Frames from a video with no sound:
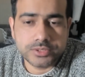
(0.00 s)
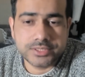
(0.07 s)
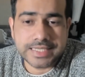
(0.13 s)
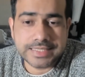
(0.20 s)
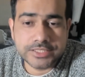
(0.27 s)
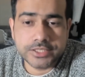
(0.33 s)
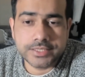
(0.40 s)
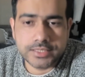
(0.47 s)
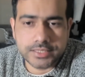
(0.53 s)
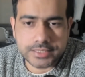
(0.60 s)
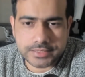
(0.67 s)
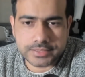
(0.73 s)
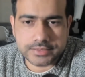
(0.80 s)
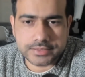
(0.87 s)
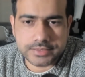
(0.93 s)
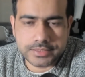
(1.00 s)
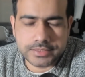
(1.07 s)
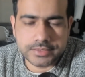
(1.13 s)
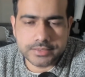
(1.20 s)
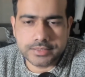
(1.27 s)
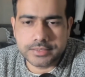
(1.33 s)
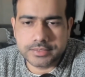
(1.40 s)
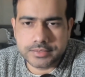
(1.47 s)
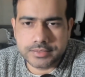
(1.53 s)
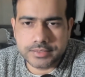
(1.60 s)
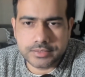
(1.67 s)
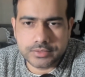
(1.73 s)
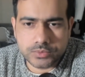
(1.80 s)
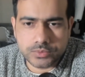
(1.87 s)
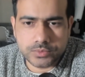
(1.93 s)
changing things
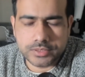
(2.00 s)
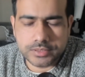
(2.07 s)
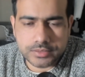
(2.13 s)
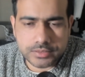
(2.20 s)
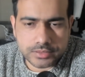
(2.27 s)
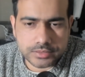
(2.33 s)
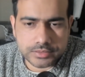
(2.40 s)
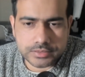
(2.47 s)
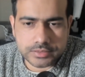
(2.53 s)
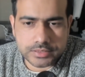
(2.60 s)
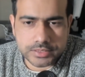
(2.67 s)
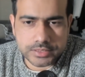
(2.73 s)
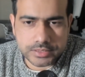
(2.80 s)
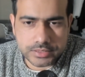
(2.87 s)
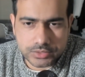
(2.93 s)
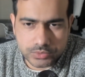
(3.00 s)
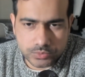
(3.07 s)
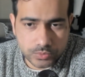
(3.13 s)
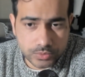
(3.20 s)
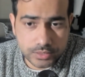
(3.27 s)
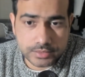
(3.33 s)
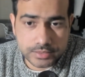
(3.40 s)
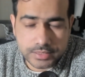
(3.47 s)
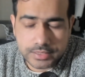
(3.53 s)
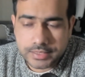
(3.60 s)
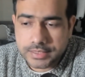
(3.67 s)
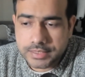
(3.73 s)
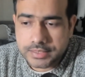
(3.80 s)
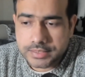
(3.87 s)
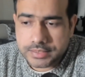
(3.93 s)
in the world,
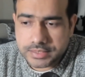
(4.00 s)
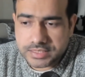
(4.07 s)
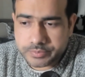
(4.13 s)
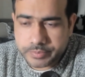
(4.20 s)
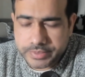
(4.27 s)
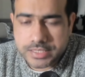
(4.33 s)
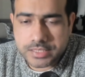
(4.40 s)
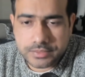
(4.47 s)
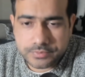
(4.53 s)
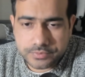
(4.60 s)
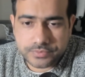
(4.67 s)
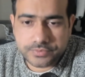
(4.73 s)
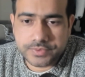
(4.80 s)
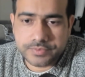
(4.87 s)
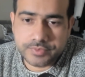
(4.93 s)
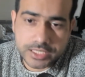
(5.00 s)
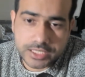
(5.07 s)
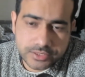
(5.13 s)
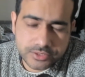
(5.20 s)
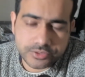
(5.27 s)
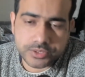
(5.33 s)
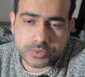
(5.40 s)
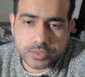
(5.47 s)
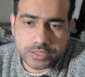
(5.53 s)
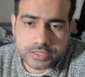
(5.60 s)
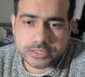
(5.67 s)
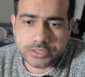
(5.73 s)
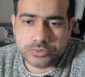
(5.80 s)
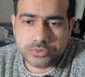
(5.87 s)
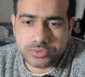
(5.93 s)
especially if that
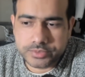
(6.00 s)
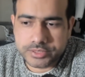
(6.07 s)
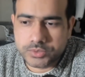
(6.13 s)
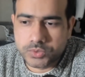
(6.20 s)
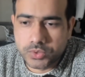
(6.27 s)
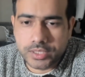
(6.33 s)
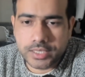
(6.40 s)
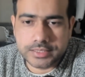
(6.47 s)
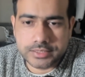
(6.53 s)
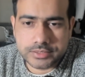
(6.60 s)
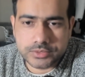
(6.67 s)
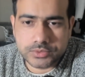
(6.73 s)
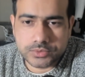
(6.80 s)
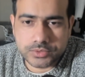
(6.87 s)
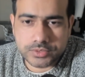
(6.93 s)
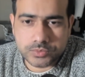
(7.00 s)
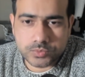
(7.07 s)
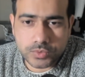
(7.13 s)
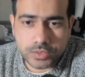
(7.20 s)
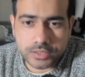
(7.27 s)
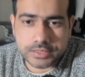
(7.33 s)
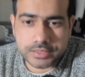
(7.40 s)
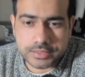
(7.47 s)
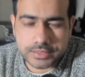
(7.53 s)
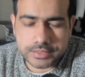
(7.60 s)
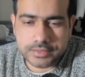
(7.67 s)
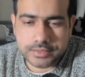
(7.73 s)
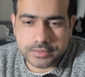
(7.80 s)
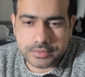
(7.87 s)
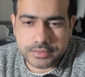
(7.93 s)
requires you to be good at your work
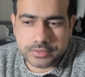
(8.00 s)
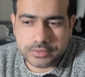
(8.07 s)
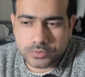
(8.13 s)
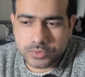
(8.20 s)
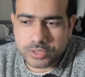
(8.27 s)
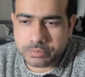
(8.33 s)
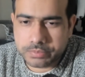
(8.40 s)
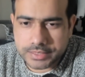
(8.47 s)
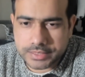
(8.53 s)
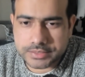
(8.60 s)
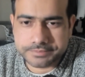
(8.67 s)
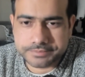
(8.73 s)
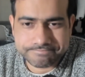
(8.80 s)
in the workplace.